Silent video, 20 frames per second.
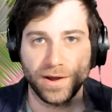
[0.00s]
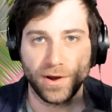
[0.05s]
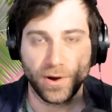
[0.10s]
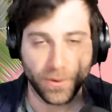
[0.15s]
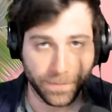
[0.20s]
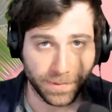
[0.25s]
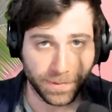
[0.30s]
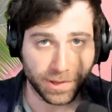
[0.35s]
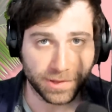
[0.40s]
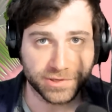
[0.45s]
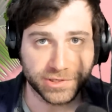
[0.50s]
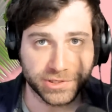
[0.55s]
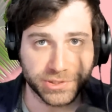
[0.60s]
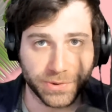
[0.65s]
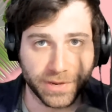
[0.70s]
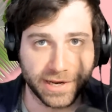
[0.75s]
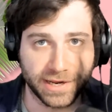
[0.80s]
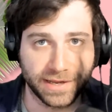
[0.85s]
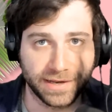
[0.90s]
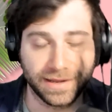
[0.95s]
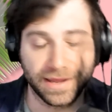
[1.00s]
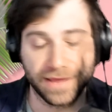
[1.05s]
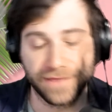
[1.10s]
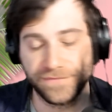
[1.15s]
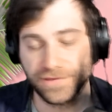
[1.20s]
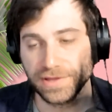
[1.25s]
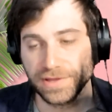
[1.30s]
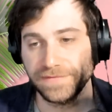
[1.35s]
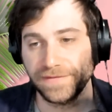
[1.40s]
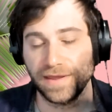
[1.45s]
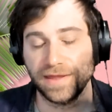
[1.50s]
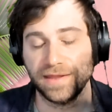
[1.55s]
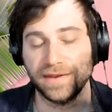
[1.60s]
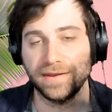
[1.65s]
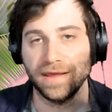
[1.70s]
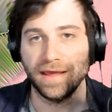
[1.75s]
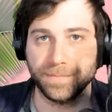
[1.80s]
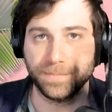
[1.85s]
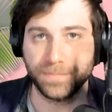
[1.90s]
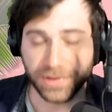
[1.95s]
Hope you enjoyed it. If you did,
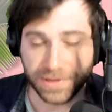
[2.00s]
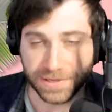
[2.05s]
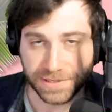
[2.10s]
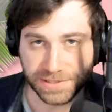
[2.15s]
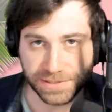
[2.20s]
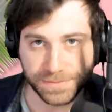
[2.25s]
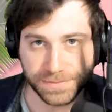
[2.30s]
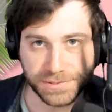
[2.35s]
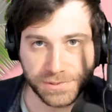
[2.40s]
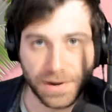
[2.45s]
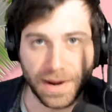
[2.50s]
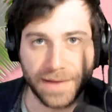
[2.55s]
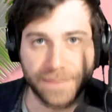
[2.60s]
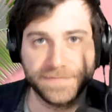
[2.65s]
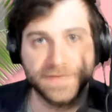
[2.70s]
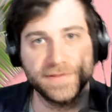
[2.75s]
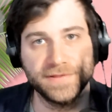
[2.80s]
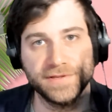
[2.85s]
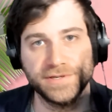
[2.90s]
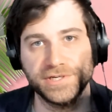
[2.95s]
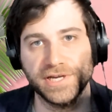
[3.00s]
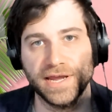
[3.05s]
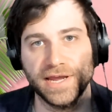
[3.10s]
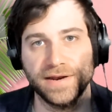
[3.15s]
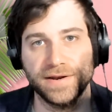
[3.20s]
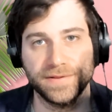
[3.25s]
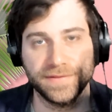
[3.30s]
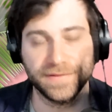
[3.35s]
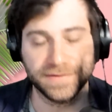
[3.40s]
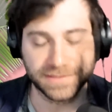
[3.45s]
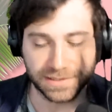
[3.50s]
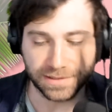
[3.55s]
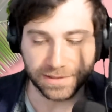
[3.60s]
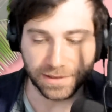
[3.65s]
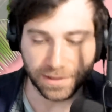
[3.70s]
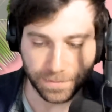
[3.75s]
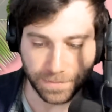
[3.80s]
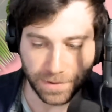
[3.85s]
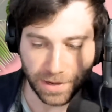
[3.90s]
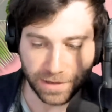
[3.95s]
please subscribe to the channel. There's a
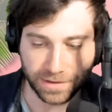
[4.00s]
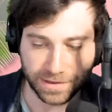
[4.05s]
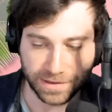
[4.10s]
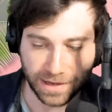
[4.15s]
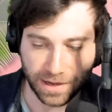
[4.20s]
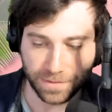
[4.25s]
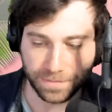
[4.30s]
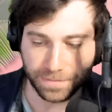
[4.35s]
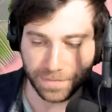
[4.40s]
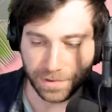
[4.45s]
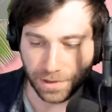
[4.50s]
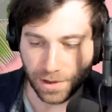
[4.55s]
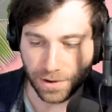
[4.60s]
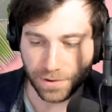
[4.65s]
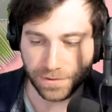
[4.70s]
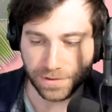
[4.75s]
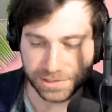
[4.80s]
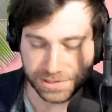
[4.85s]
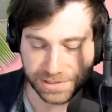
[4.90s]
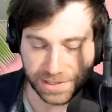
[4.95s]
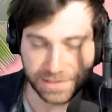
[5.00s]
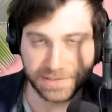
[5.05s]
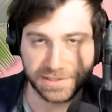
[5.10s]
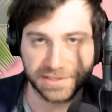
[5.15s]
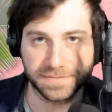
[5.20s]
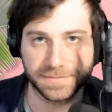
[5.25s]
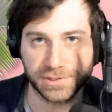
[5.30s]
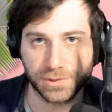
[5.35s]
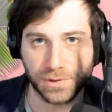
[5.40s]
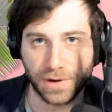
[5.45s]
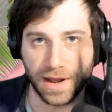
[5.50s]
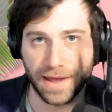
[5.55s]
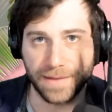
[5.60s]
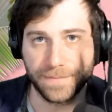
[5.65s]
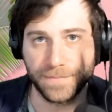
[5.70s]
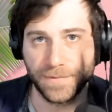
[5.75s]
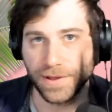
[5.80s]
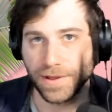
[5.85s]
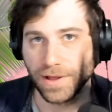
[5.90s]
little button down below that says subscribe.